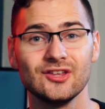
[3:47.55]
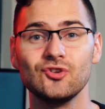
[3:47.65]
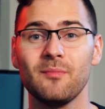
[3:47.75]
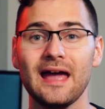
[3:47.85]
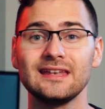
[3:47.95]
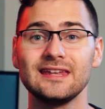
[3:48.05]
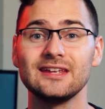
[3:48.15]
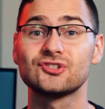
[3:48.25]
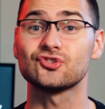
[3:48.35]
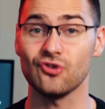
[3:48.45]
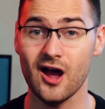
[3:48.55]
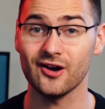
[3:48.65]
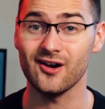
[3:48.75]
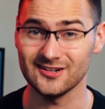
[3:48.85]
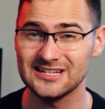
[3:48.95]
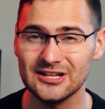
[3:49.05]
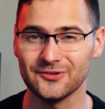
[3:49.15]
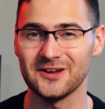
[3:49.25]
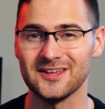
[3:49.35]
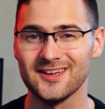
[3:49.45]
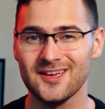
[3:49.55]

you might need stronger artillery,